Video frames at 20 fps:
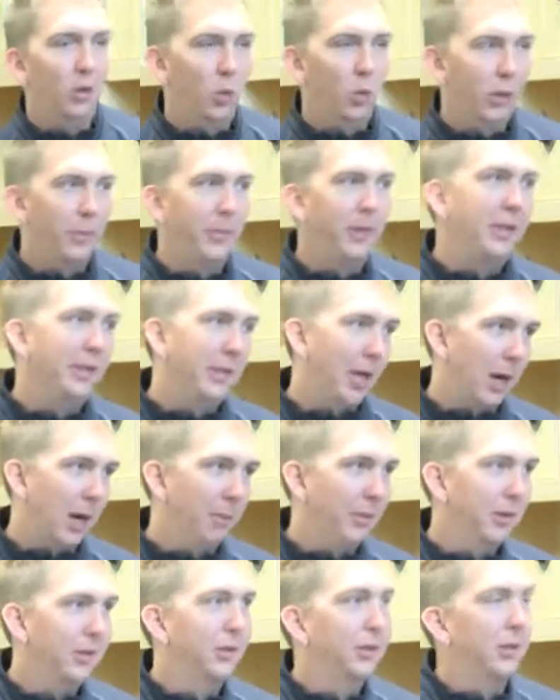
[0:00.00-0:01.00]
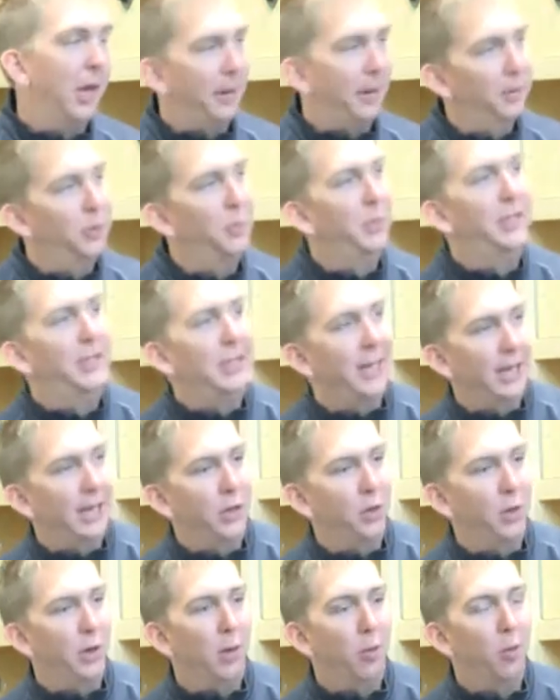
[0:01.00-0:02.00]
We beat Thomas. Thomas beats
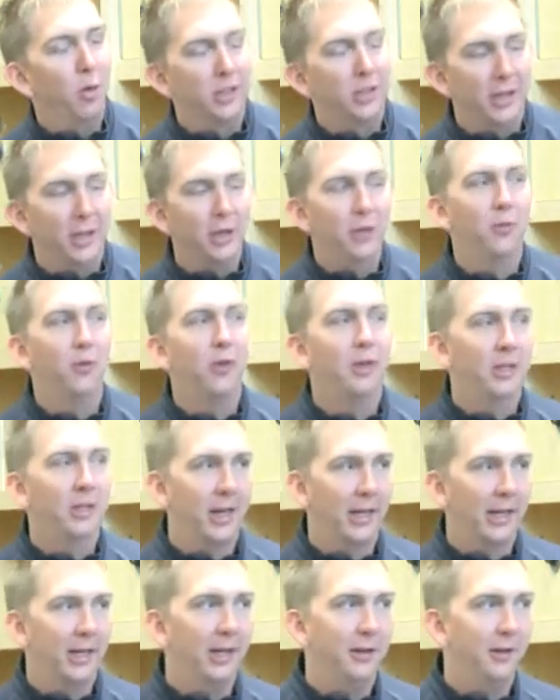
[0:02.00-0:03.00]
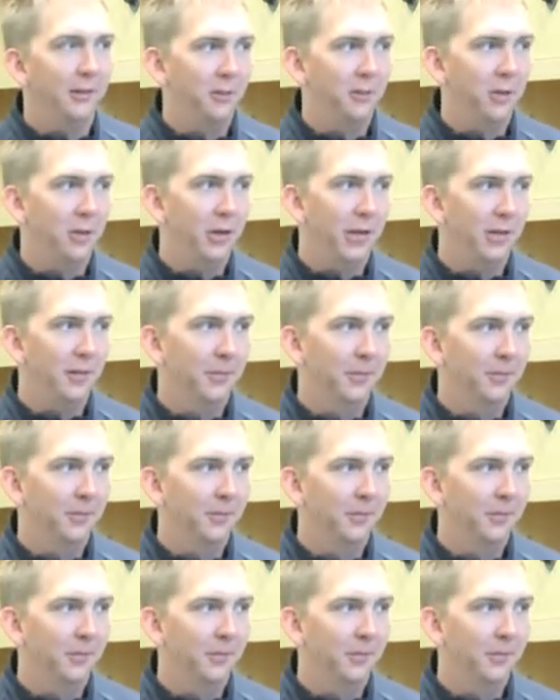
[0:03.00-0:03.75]
AUM. What does that do for the psyche of your team?